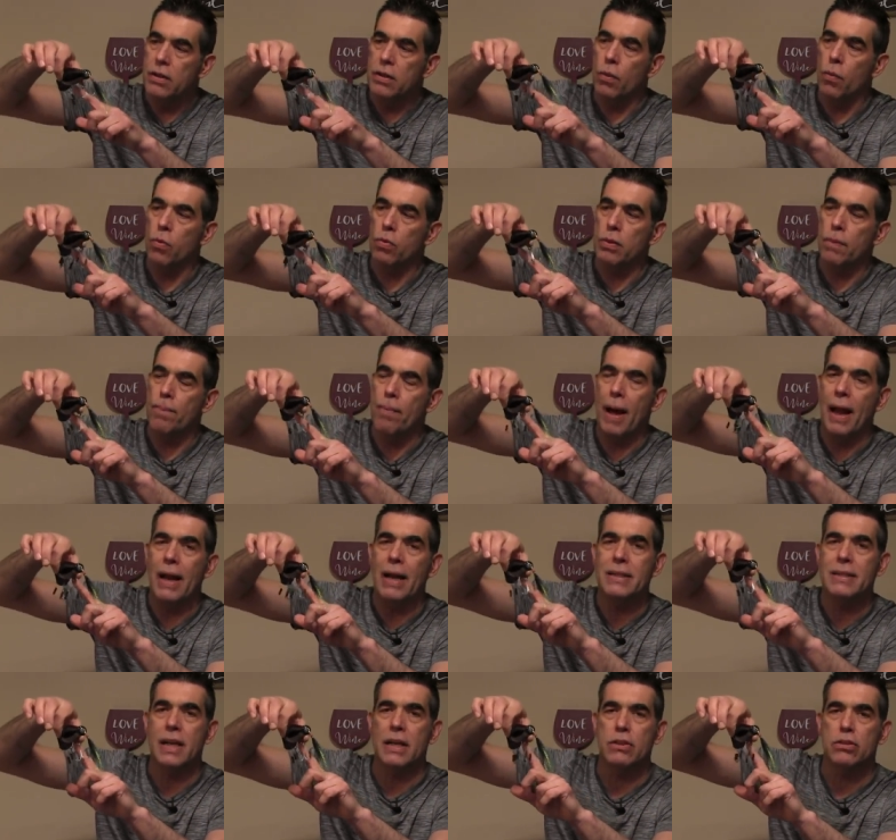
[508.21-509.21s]
The, the
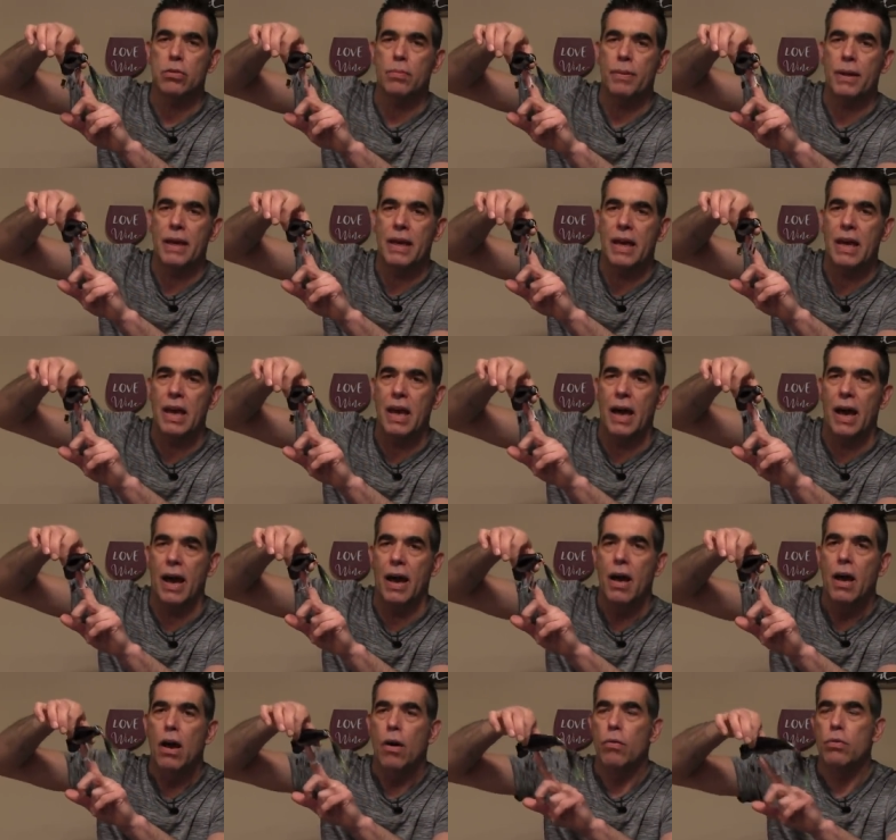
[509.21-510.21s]
balance has to be
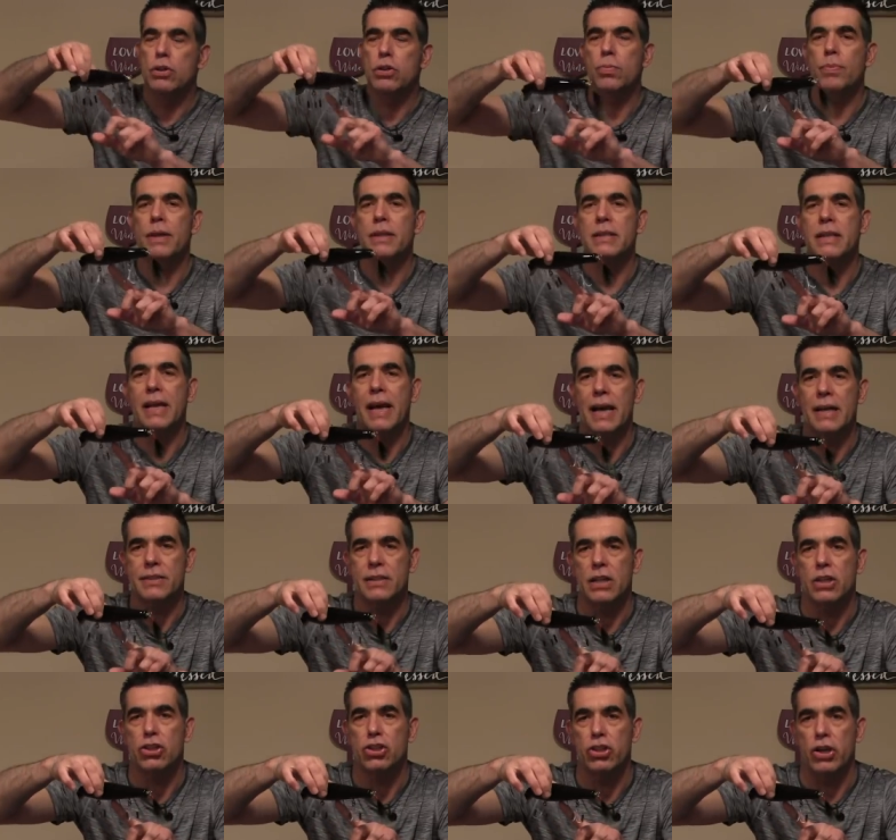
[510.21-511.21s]
here, which means it
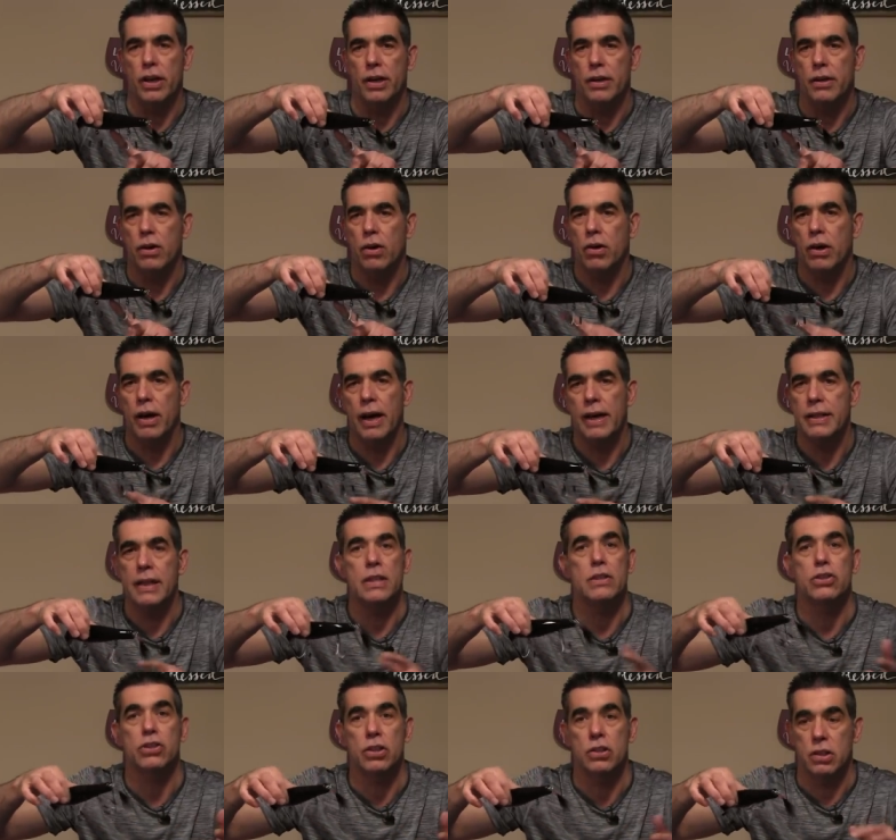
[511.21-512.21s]
casts like shit, okay?
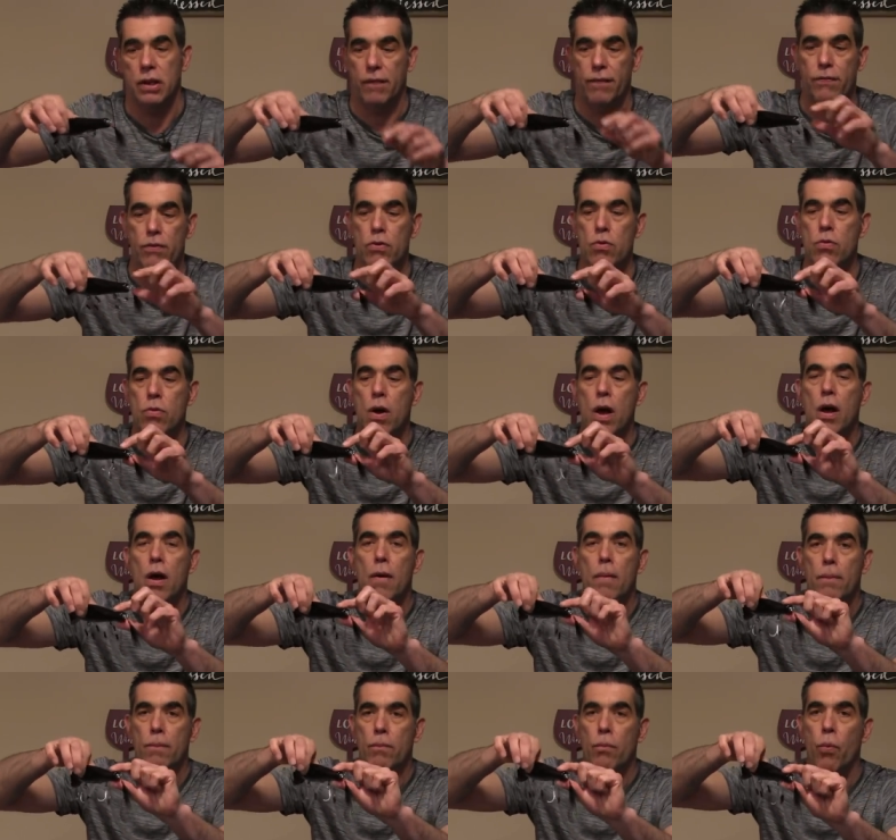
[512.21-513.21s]
That's just, if you
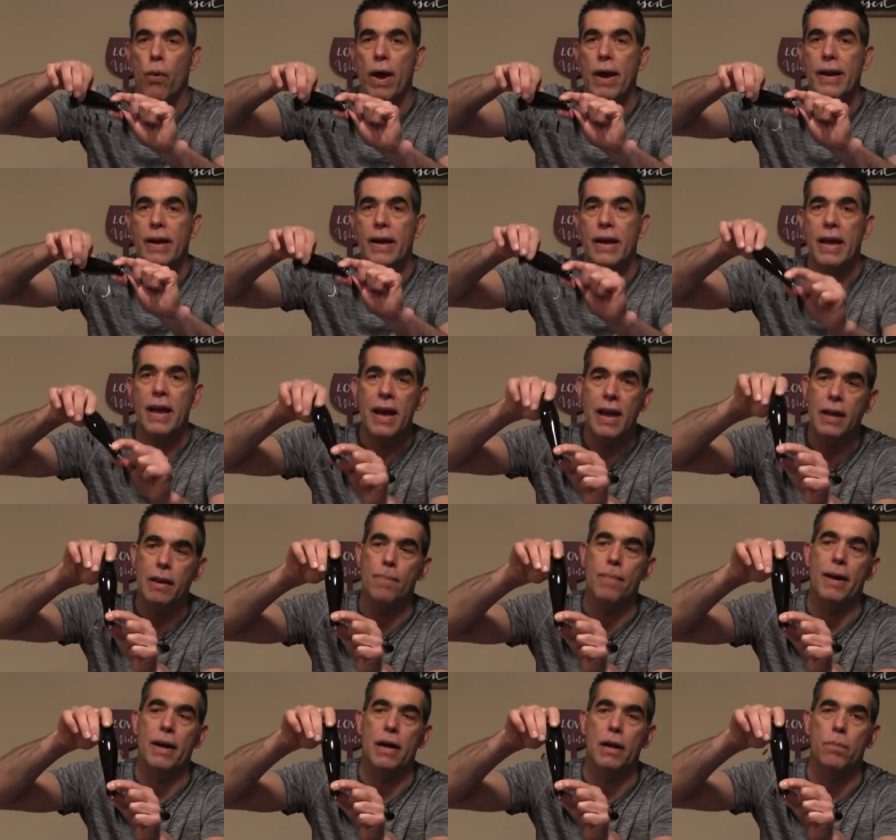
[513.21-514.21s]
waited here, the
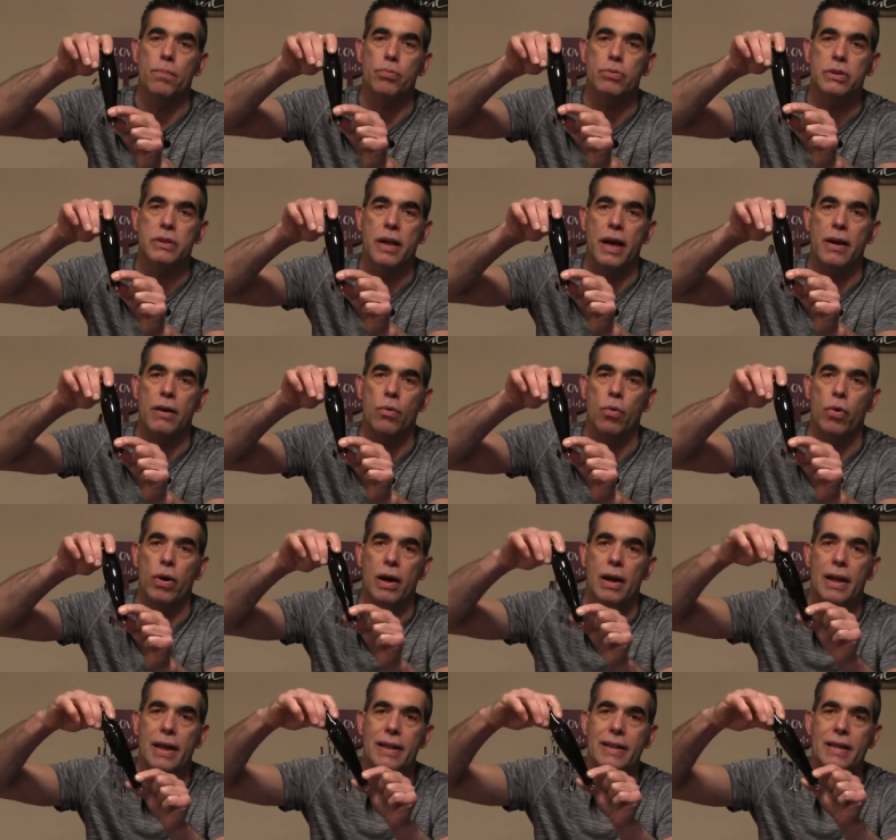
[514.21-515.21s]
metal lip will stay in the
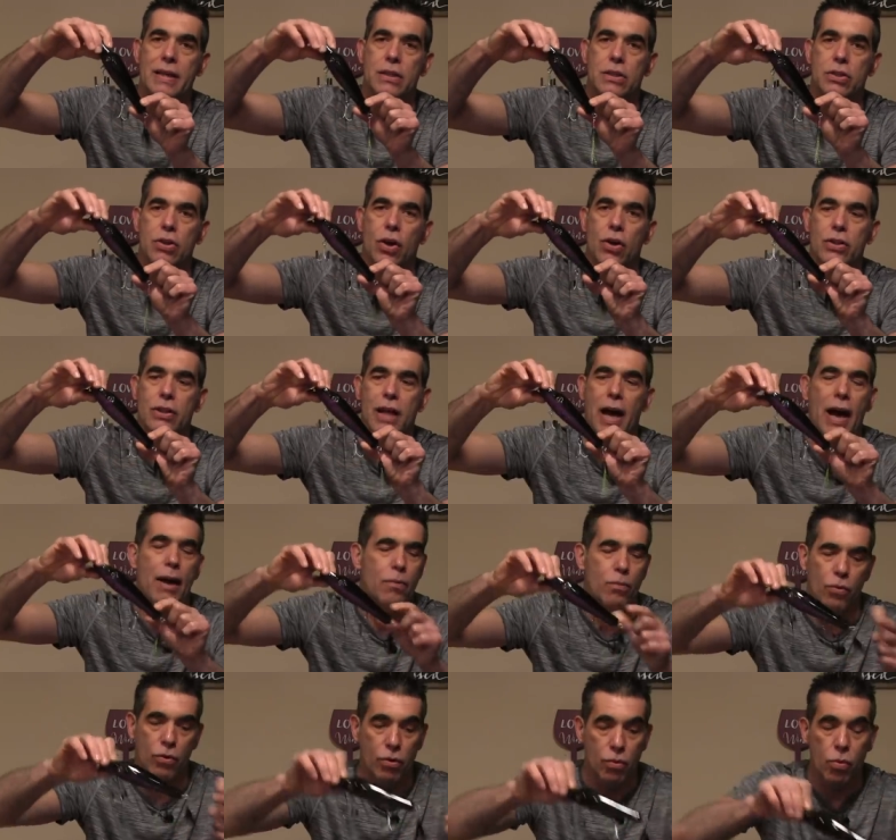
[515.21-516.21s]
water like this, so that
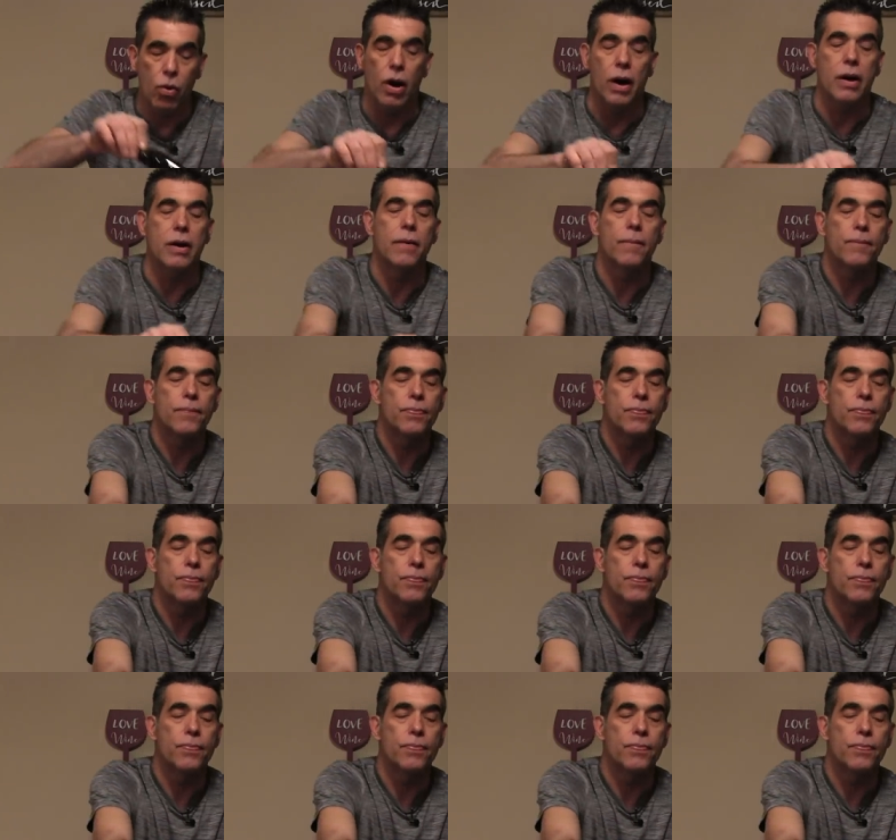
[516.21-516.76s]
wouldn't work.